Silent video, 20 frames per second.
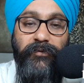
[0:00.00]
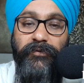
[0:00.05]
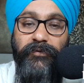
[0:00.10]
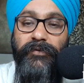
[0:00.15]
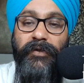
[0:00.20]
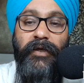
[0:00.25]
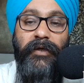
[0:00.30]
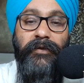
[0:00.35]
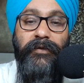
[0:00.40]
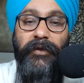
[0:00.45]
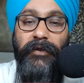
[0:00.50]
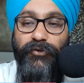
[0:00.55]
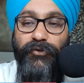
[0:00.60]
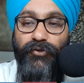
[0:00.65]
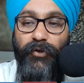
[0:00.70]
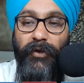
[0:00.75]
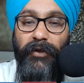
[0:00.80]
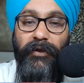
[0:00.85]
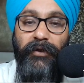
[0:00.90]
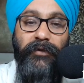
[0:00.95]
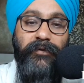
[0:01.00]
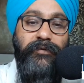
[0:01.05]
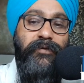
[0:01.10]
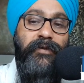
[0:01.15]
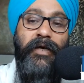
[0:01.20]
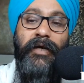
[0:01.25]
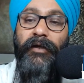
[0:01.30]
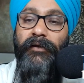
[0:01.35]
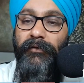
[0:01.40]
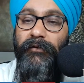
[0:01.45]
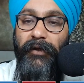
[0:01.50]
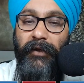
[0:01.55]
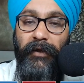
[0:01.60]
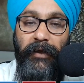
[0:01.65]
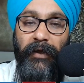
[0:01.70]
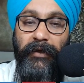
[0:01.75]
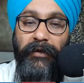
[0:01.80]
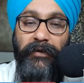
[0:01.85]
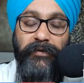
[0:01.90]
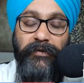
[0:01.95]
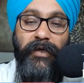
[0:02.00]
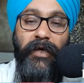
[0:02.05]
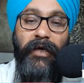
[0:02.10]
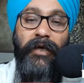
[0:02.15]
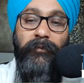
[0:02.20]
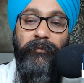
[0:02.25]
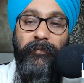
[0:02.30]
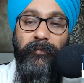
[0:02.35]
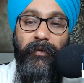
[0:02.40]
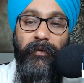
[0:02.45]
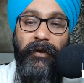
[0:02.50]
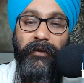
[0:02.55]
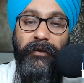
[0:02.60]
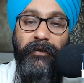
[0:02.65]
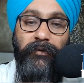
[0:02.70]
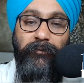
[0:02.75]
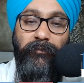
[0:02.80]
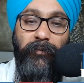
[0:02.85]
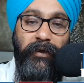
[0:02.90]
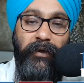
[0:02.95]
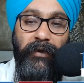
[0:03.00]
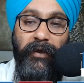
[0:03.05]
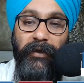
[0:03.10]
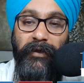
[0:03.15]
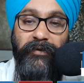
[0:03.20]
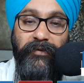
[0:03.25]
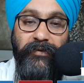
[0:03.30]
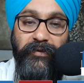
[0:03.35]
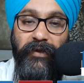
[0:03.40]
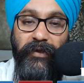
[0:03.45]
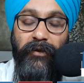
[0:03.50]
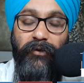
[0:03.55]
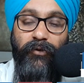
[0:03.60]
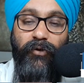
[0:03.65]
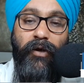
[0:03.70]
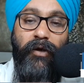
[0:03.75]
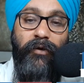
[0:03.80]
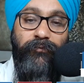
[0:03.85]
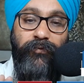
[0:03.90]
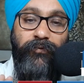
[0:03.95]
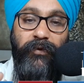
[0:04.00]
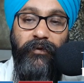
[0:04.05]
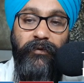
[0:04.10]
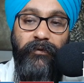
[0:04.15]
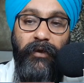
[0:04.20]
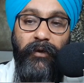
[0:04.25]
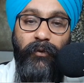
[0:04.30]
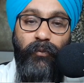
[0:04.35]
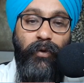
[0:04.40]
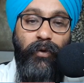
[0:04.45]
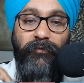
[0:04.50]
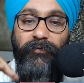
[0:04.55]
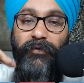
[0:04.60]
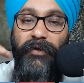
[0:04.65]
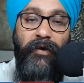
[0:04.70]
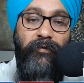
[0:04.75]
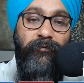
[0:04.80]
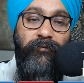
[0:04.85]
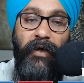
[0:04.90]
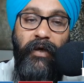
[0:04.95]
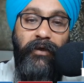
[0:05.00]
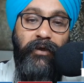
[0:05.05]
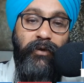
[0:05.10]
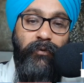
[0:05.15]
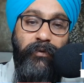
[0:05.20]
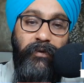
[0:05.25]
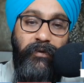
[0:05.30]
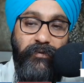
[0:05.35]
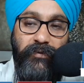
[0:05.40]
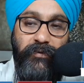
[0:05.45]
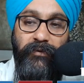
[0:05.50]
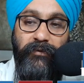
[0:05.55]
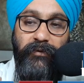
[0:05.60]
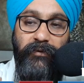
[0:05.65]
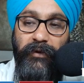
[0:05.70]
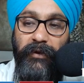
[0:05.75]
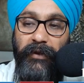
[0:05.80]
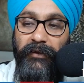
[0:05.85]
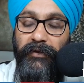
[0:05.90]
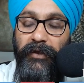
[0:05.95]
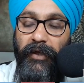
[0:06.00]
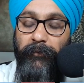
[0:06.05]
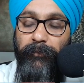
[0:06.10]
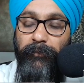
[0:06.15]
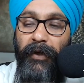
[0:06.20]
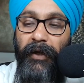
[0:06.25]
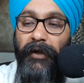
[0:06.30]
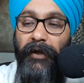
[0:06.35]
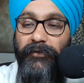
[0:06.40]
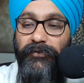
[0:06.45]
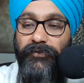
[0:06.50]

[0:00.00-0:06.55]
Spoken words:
it's not day trading, it's not anytime I need the money, I can sell it off and whatever that value is and get that back.